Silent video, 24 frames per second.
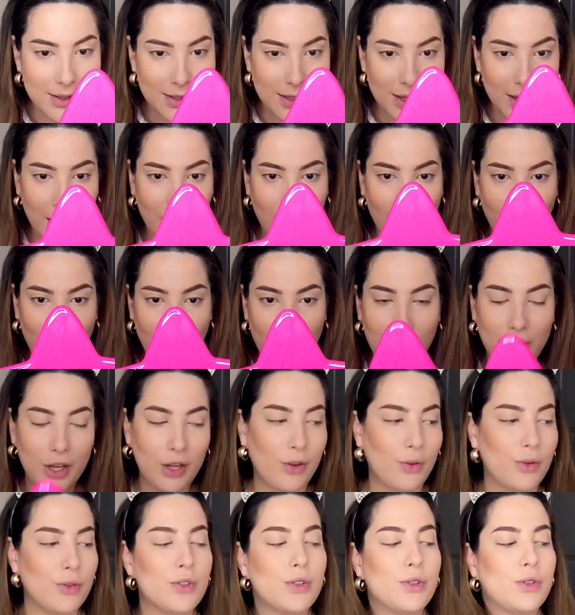that we
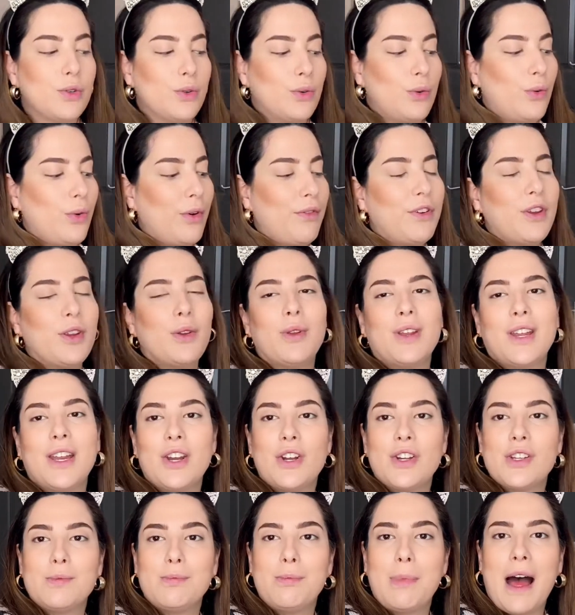used to a few years
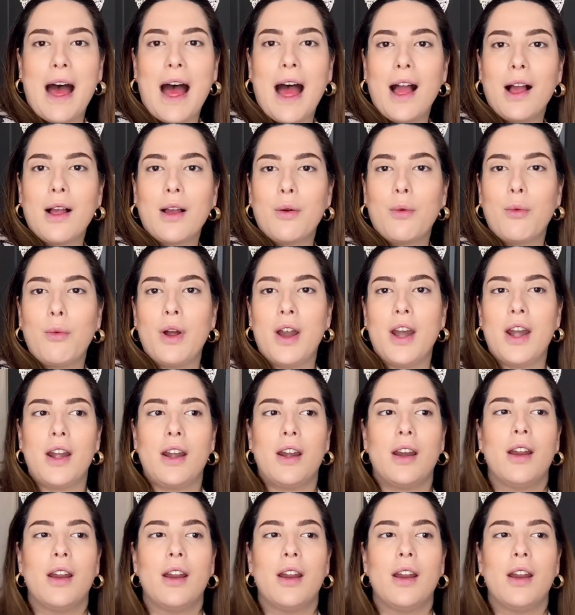back, where